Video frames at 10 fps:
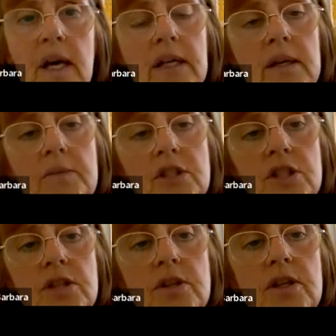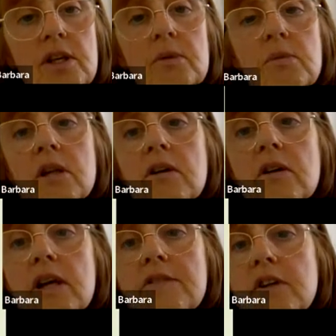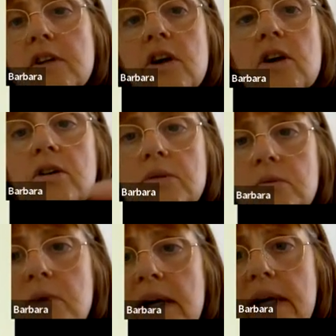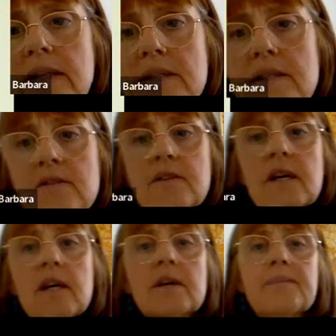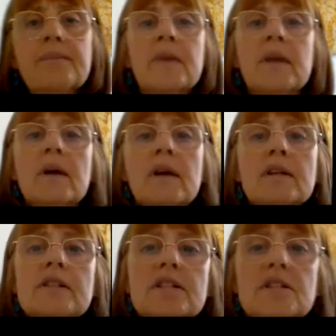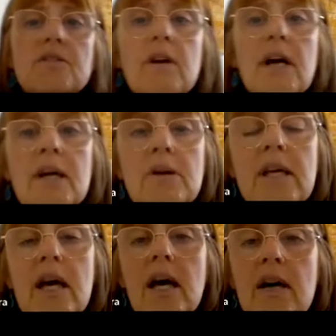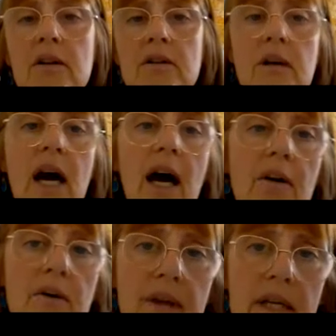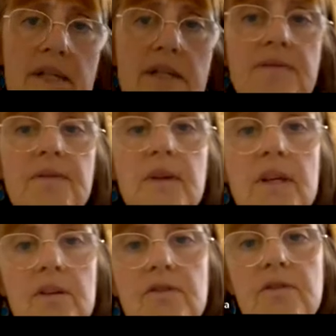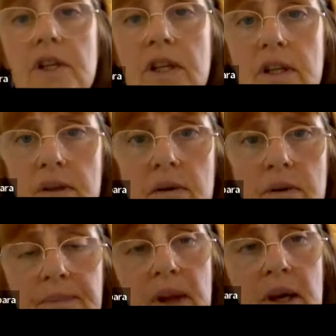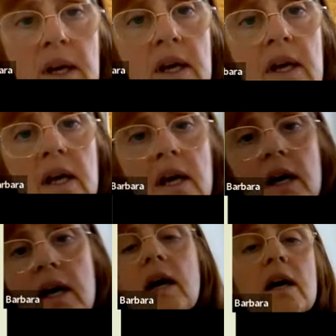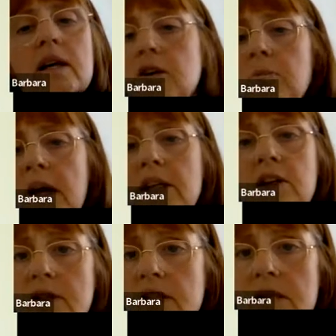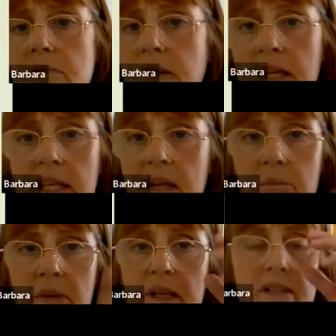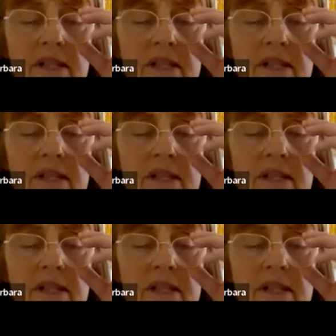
And I'm sure that you will all have your own ways of describing how things feel for you. You may not at the beginning, because